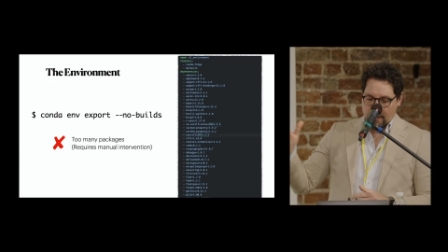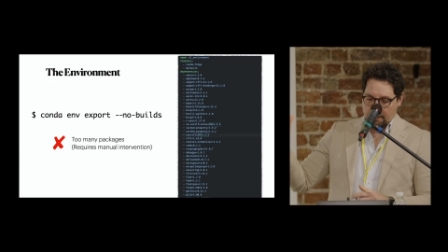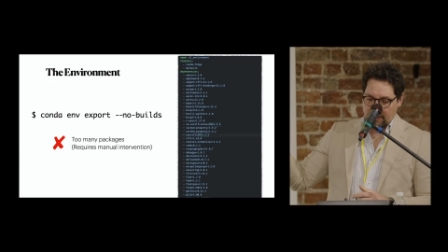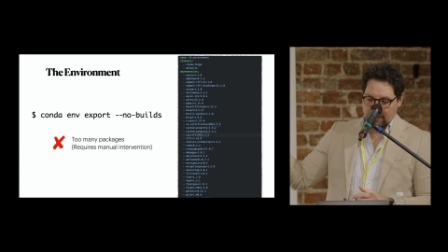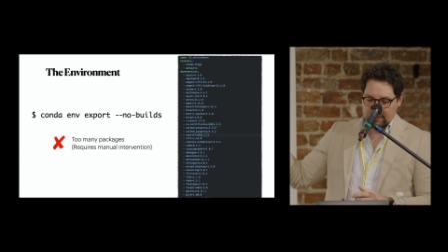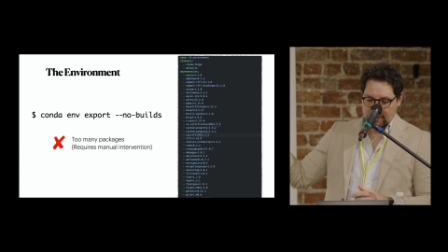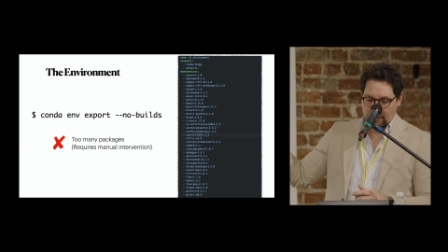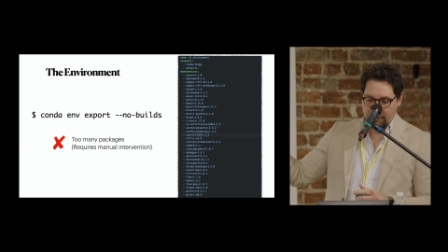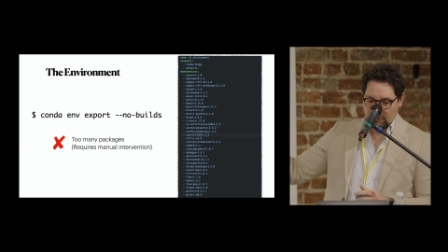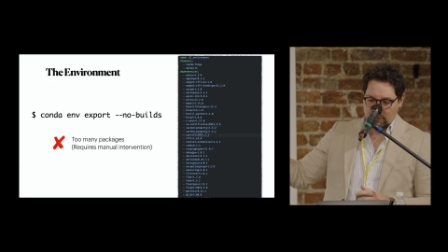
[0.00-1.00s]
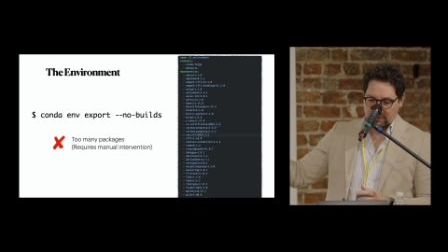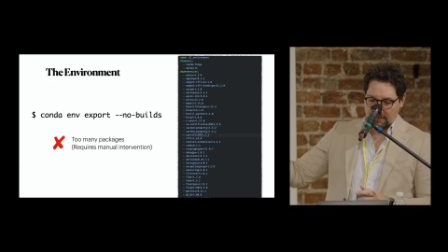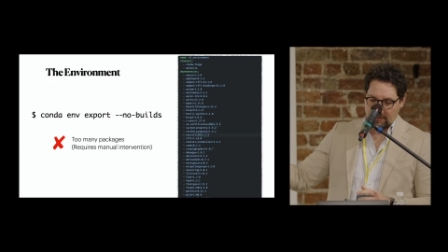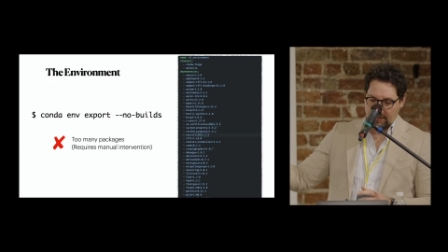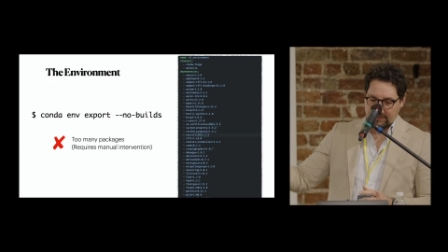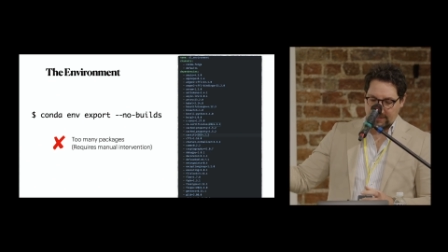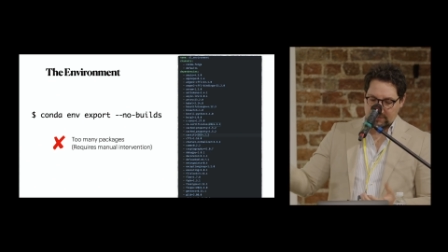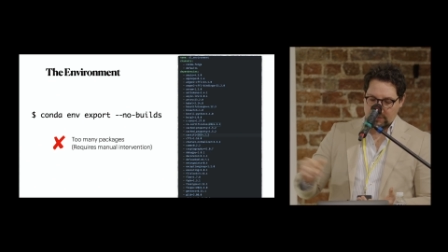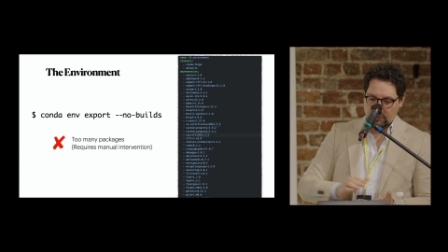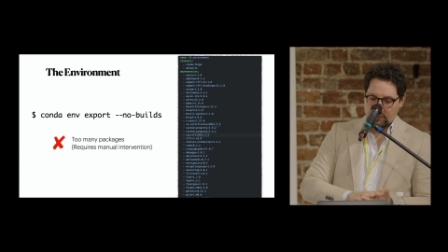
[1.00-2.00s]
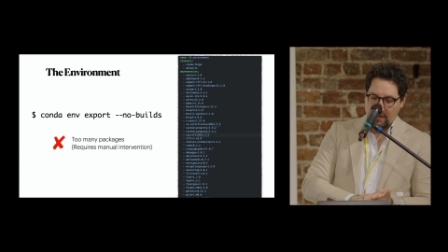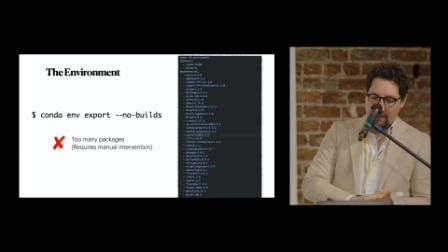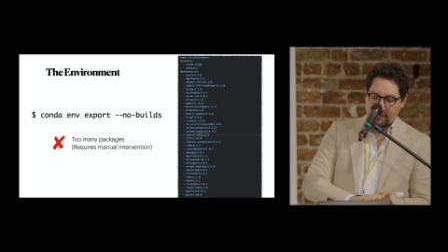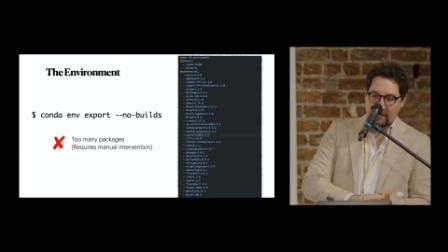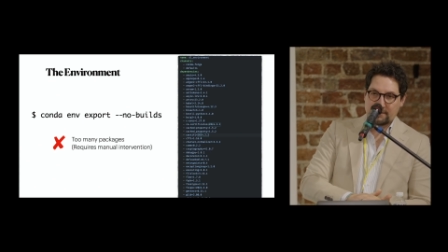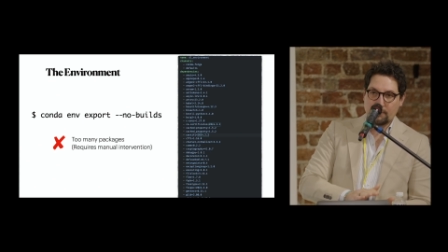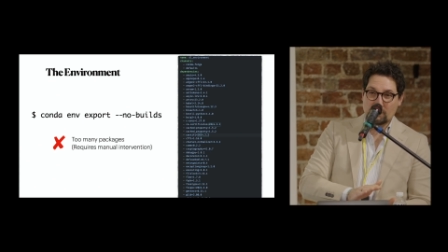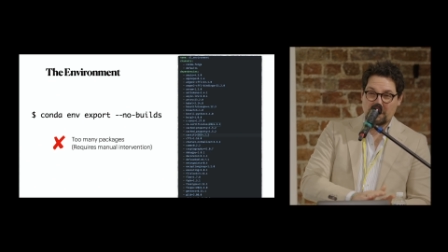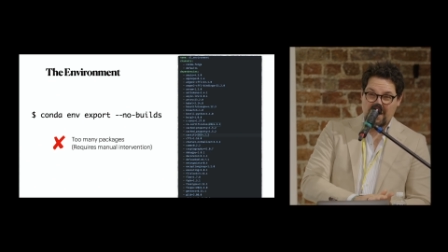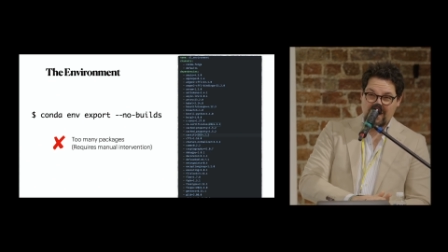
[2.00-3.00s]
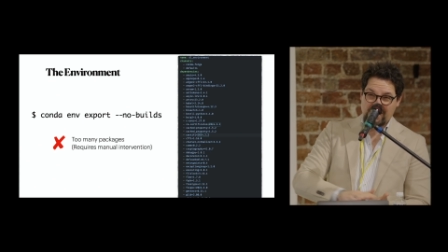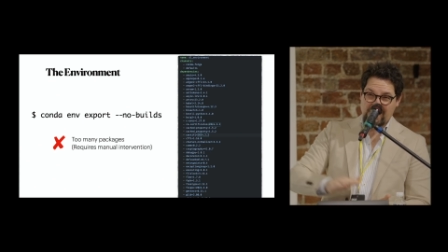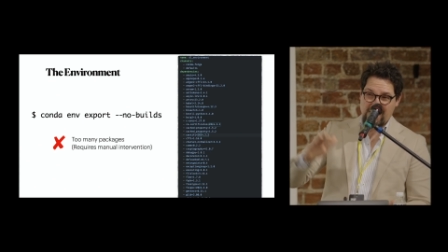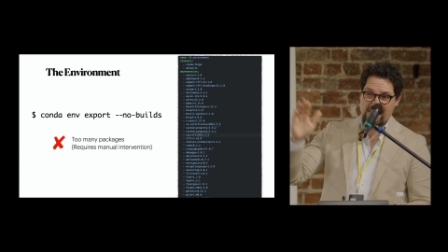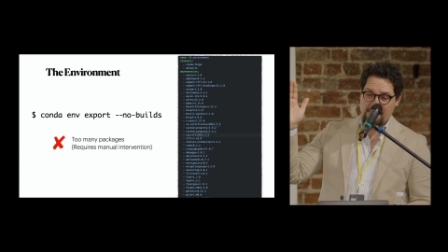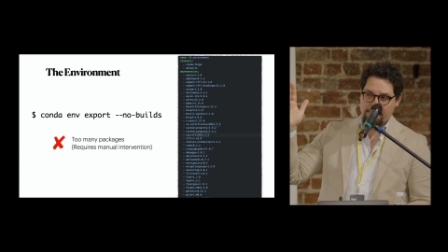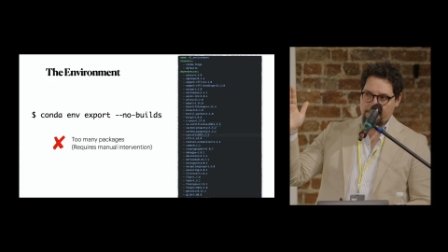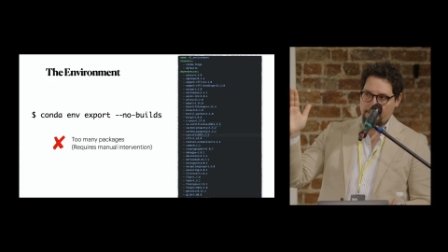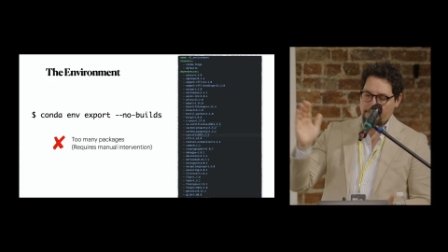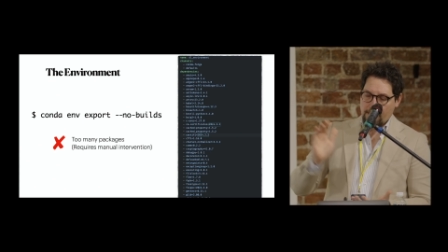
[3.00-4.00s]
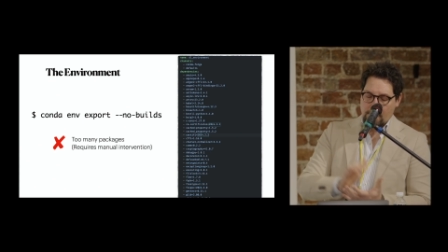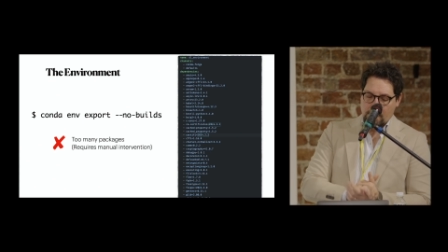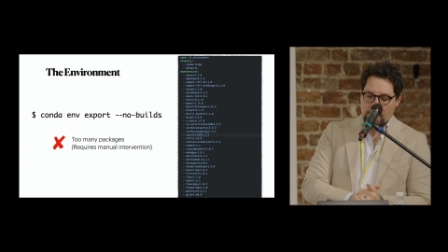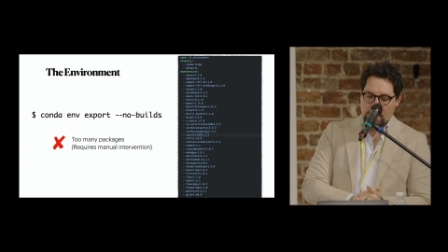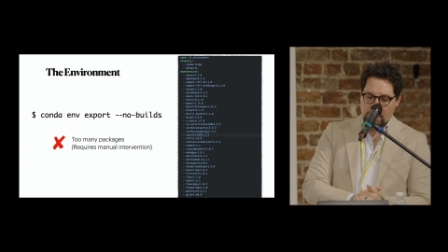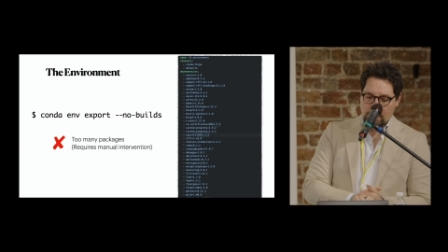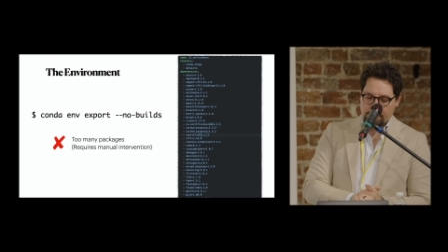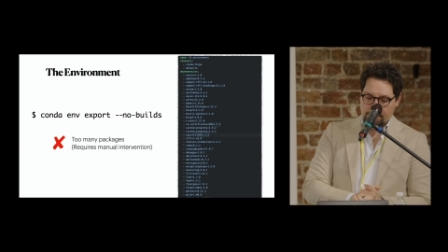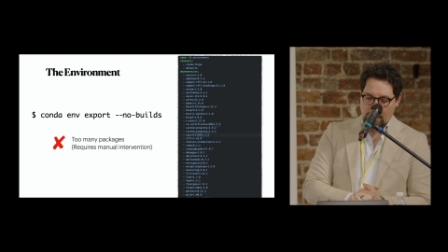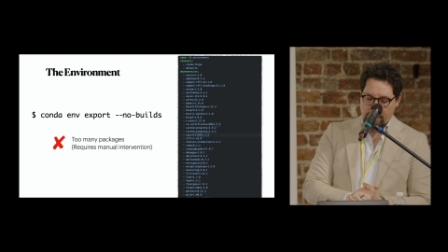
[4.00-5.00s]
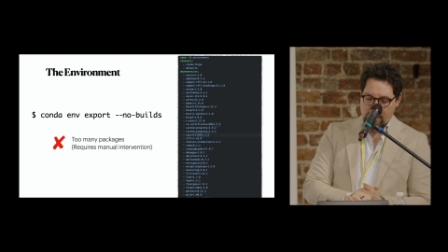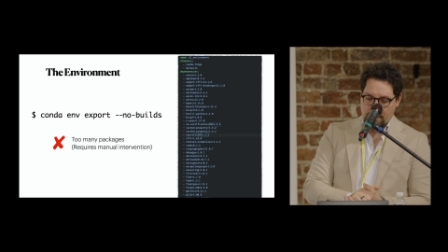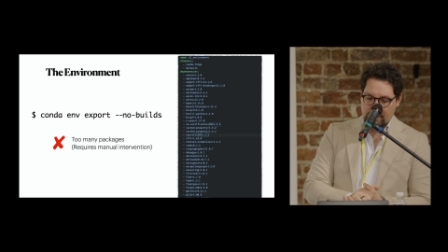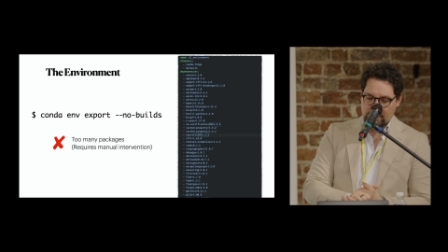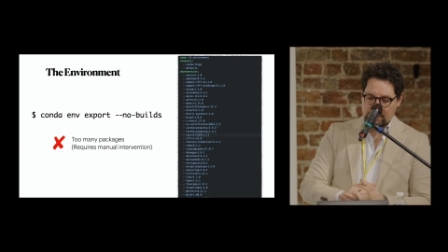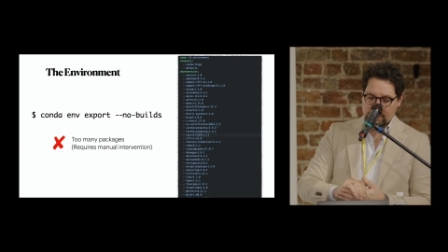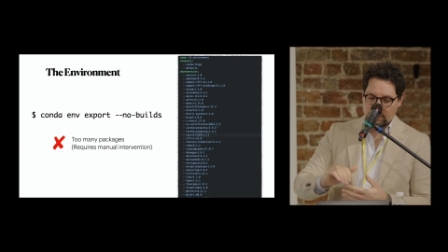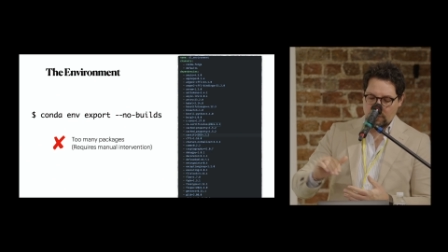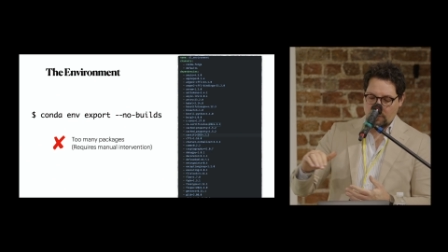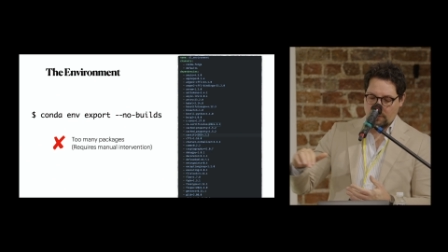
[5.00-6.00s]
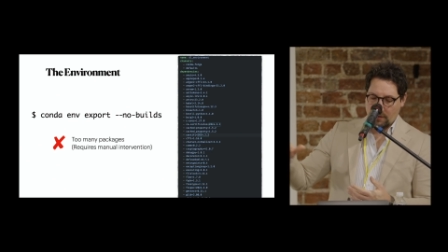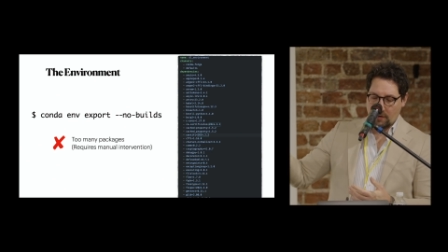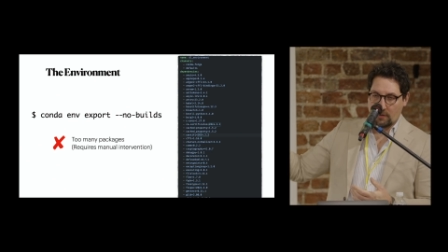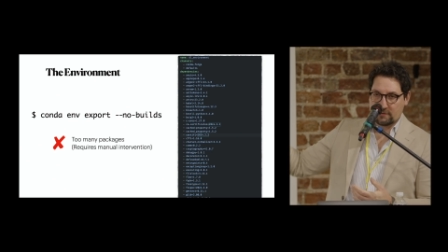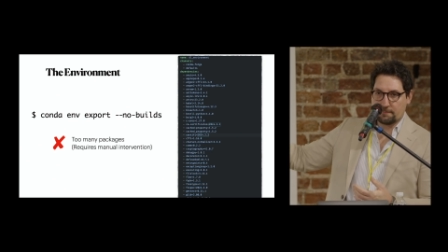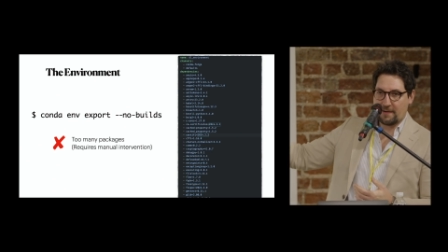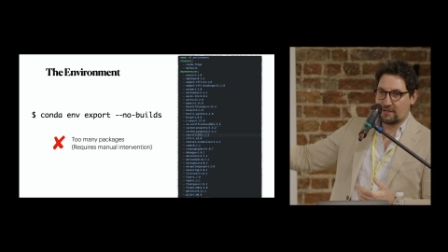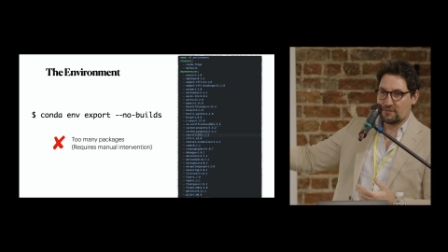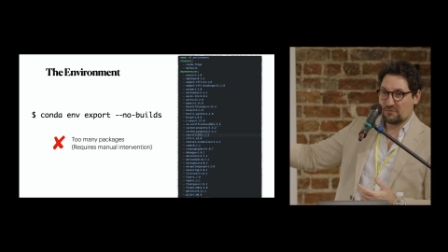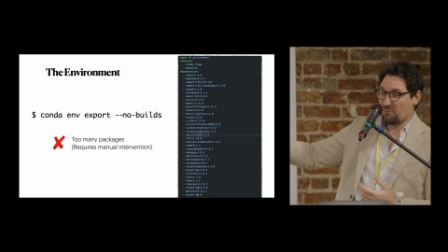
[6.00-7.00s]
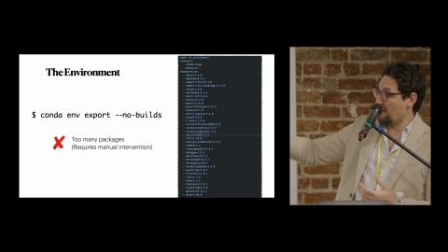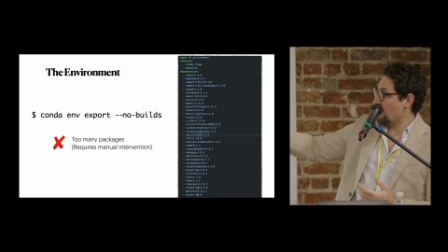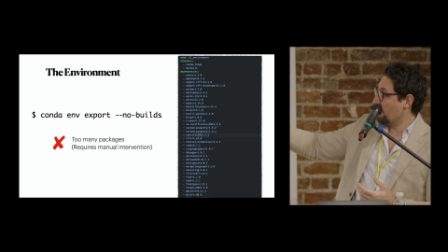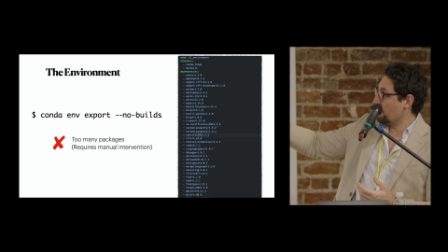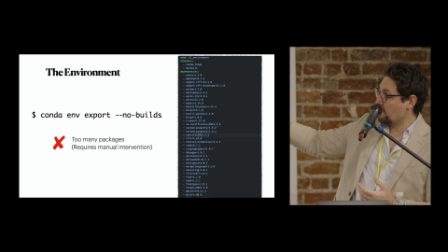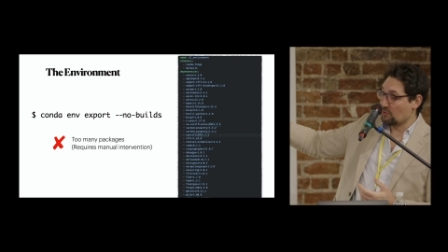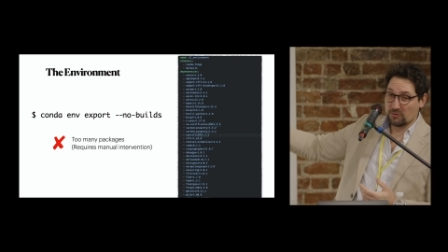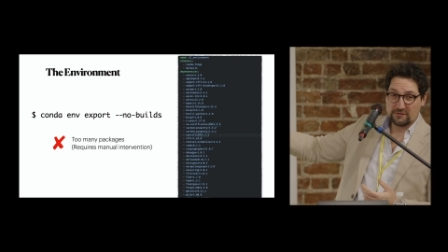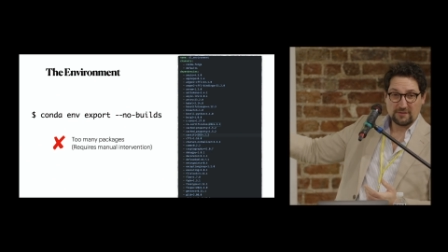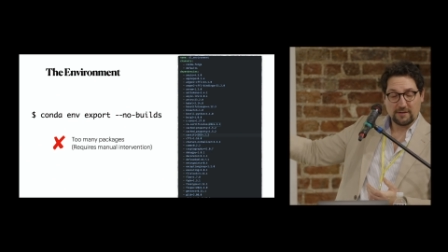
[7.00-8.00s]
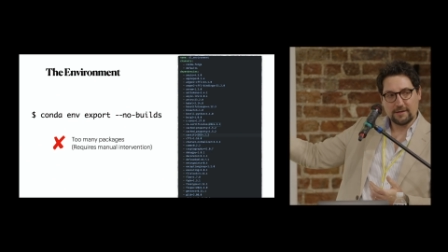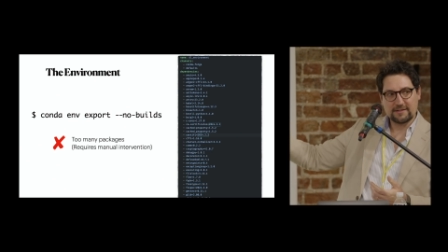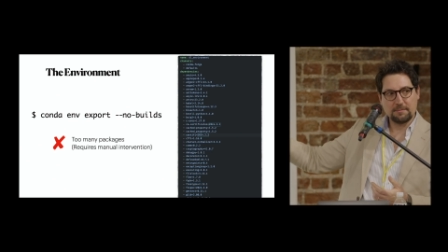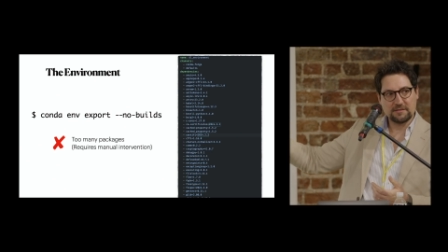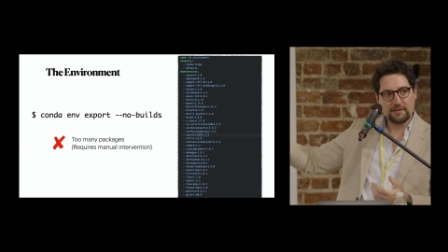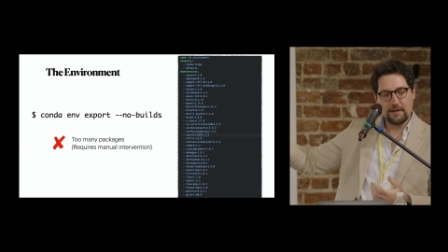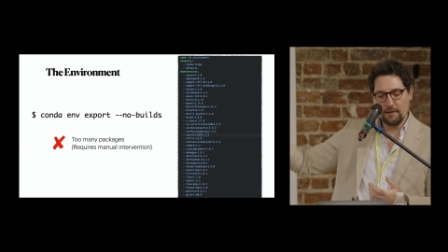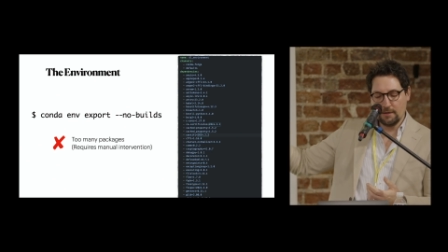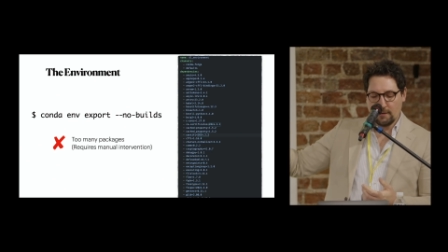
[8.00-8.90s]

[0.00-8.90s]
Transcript: But if you do something like that, you do have an export of the entire environment. So lots of packages we never installed explicitly.